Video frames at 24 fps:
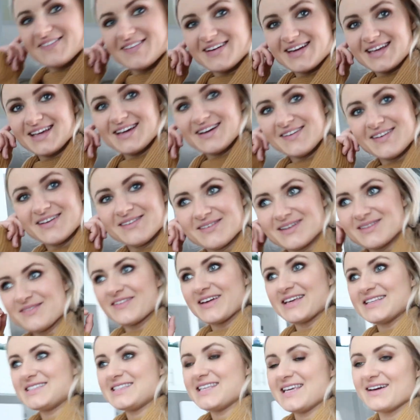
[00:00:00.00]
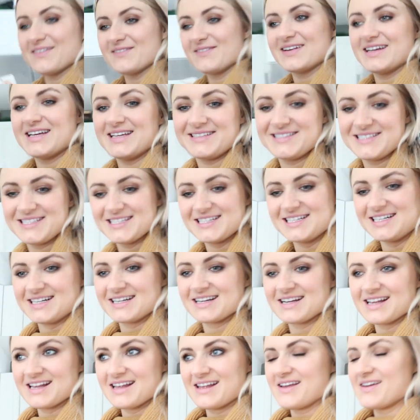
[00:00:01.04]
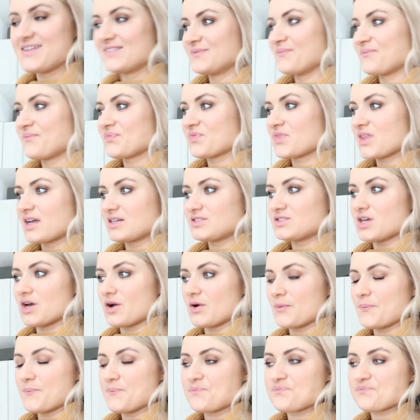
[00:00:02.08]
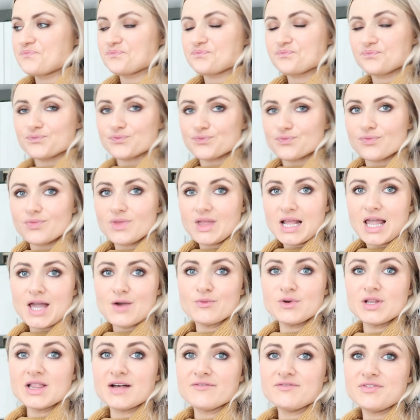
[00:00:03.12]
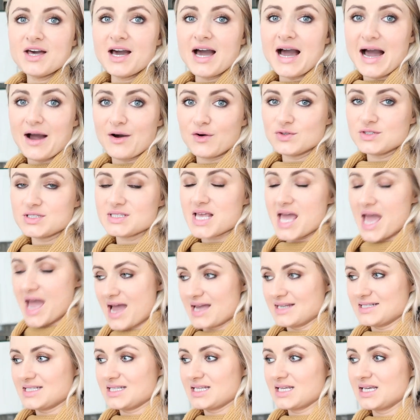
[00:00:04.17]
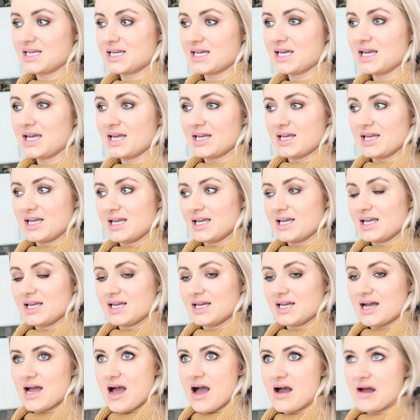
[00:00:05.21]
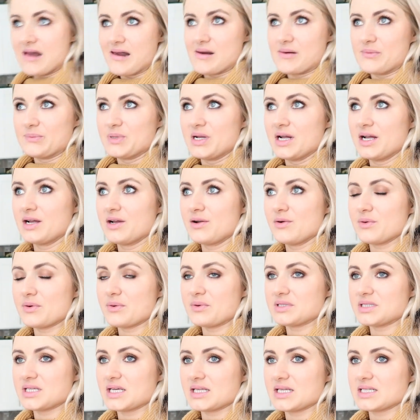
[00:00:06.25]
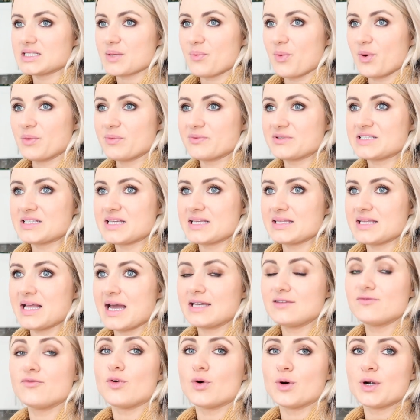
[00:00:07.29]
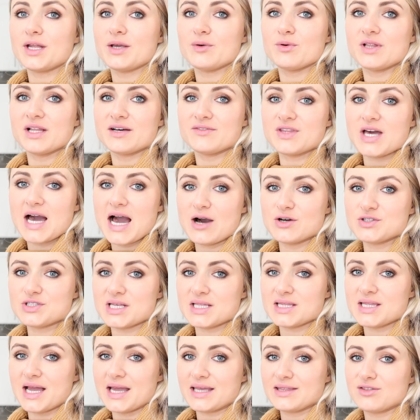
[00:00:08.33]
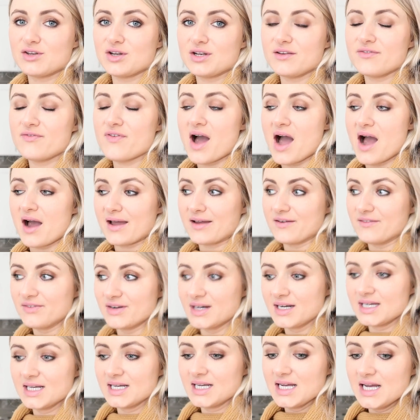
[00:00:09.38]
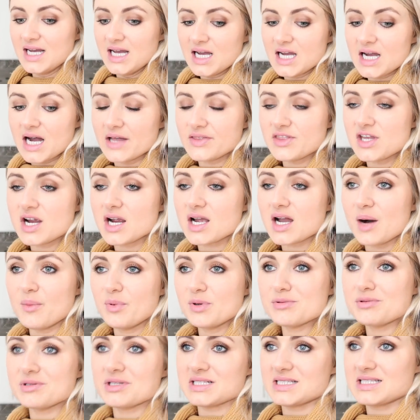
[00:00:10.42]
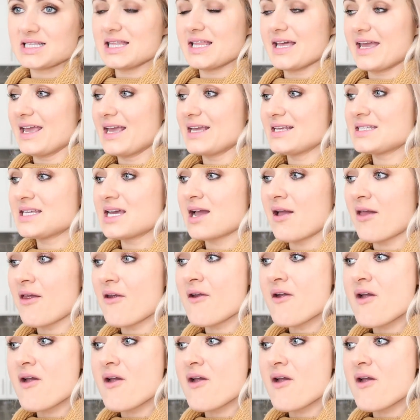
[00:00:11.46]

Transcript: Where are you going with my sandwich? So, we left the house at, um, what was it? His appointment was at 9.40. We left the house at 9.35. Got there a couple minutes late.